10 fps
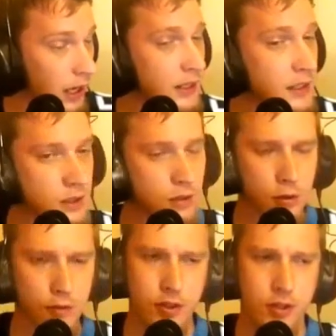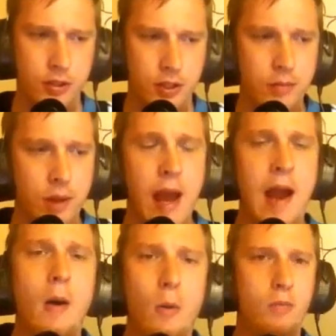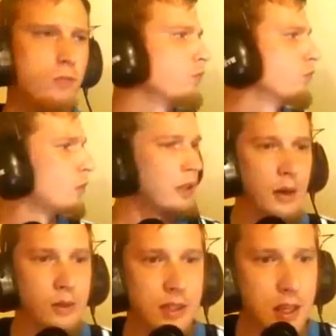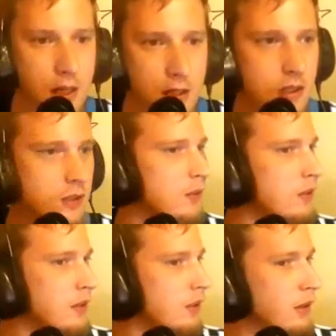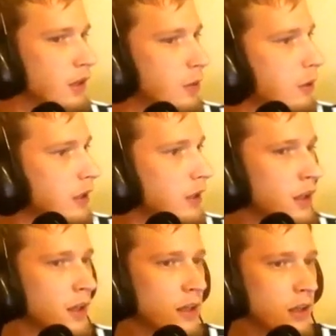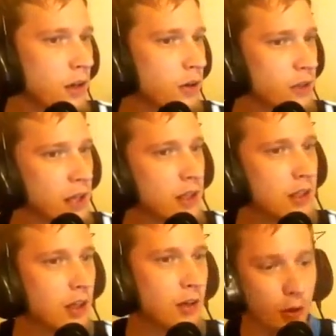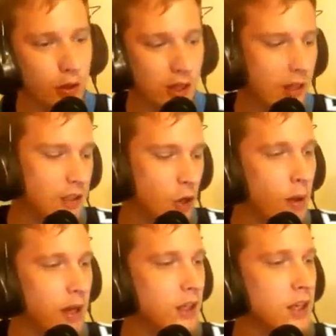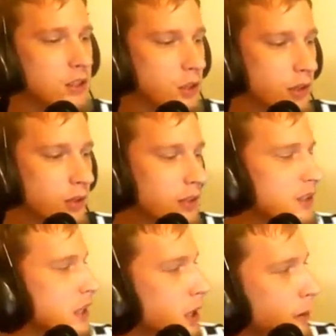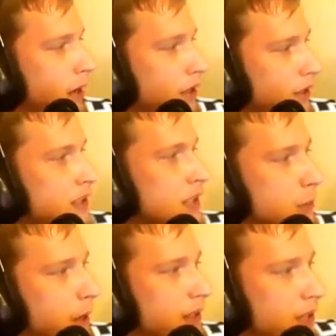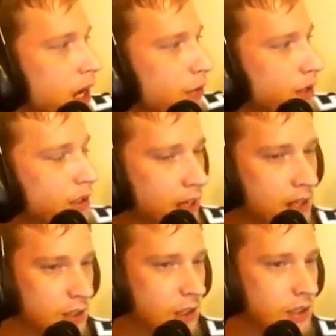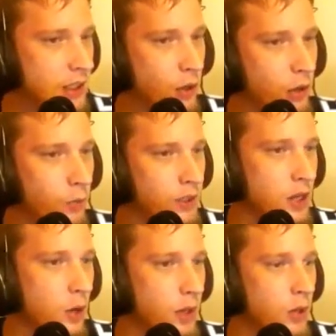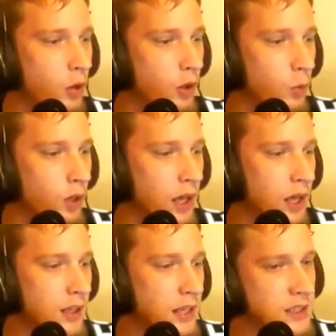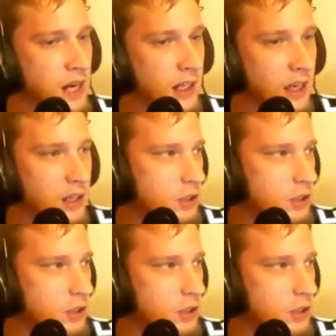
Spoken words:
and they still overturned it. How? When that was a catch. You know what I mean? Then you know what? Then let's go back in history. Let's take back Tyree's catch because he caught it with his helmet in only one hand. That's not a catch.